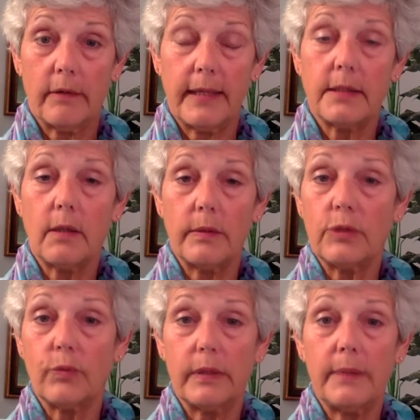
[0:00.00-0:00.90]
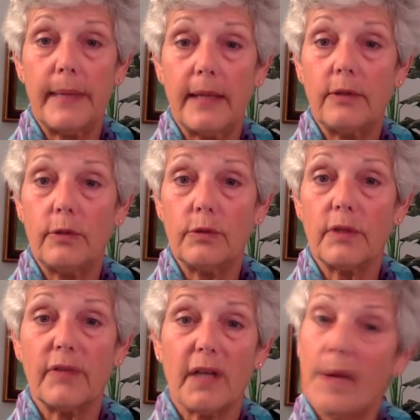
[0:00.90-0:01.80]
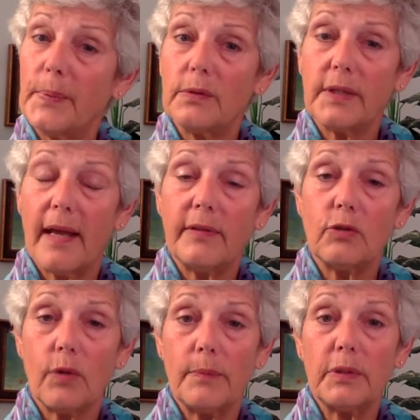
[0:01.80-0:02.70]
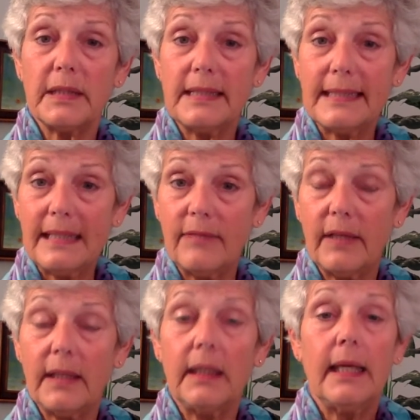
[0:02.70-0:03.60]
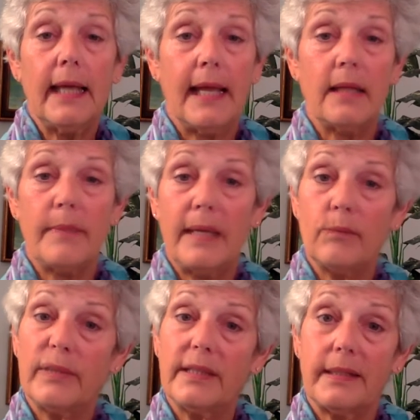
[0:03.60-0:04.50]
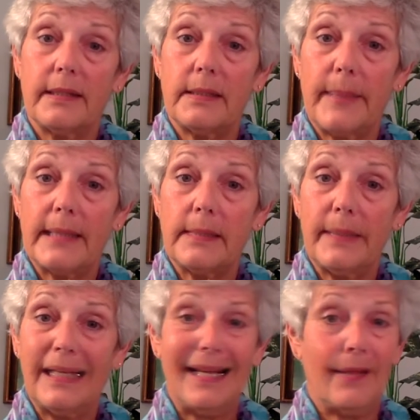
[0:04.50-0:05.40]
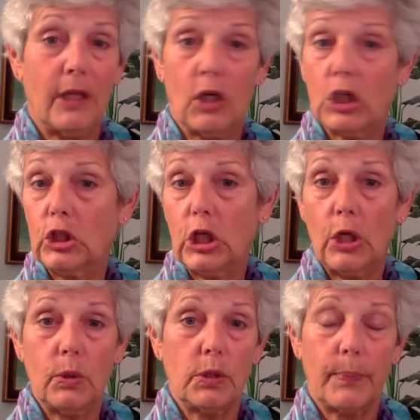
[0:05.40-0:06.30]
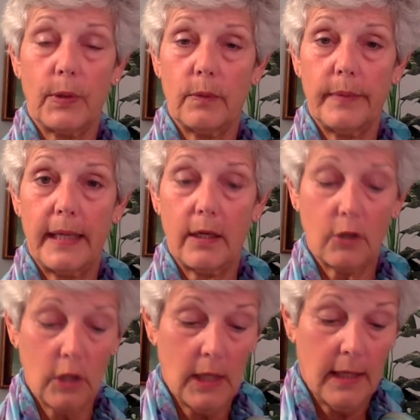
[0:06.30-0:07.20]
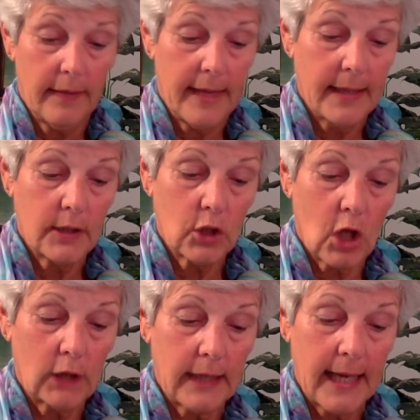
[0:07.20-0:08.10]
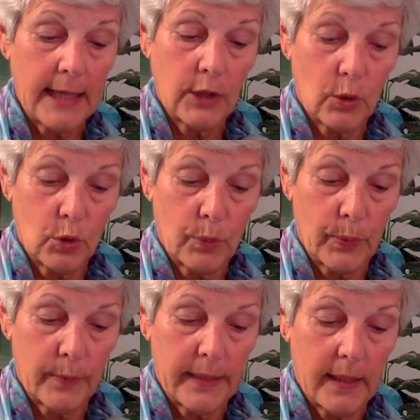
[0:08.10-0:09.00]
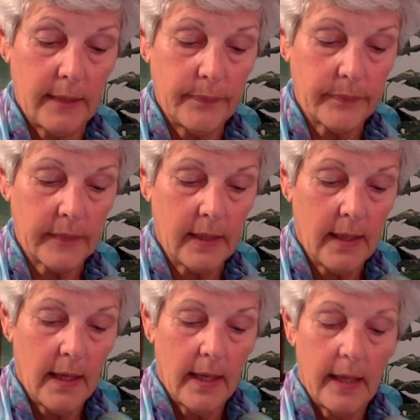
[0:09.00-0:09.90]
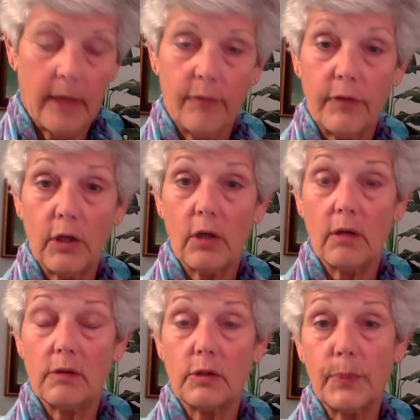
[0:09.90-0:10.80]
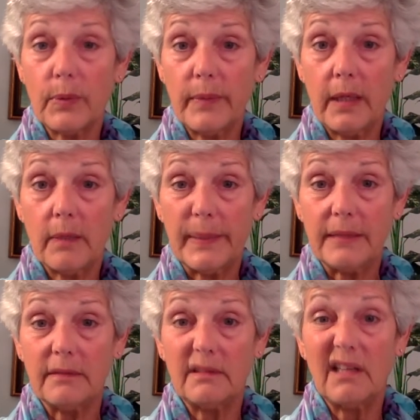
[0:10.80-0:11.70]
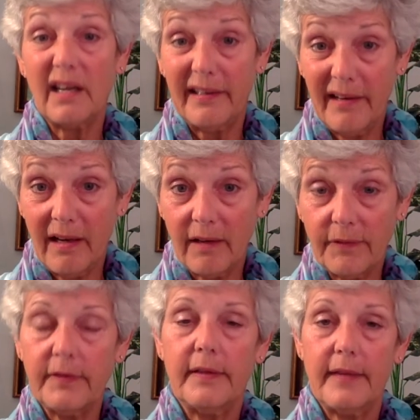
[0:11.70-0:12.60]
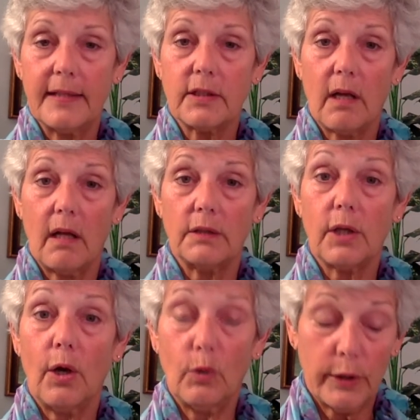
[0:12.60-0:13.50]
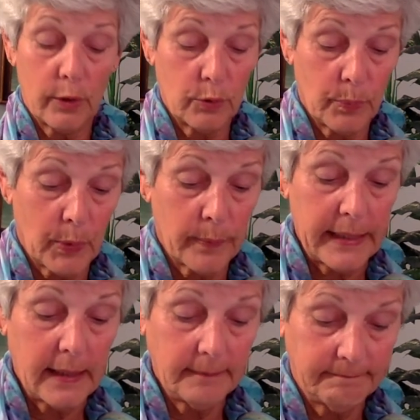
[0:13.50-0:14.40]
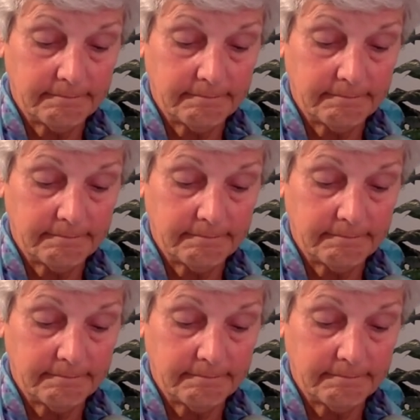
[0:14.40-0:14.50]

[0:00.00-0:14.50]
That's always really bad news if a couple's having trouble conceiving and the man brings in a specimen and there are no sperm there. That is called azospermia. If there's sperm there but not enough, that's called oligospermia.